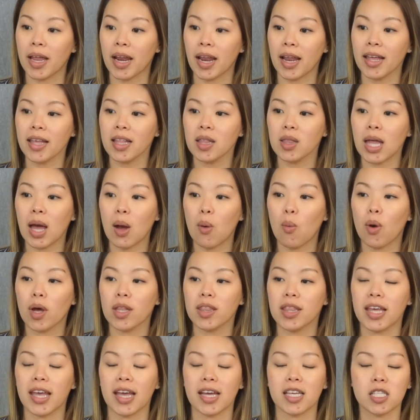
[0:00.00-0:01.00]
and I like that
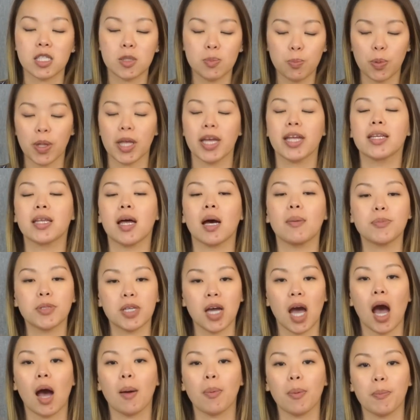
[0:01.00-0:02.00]
what they explained up
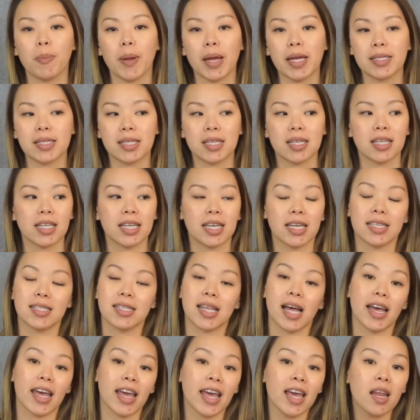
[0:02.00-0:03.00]
top basically
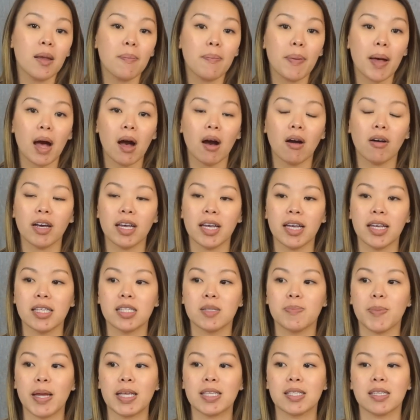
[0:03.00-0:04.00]
is that Annabelle
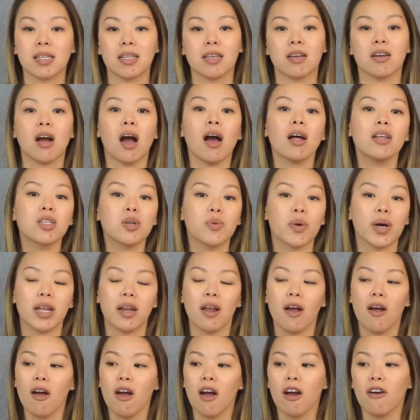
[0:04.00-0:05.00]
is basically a conduit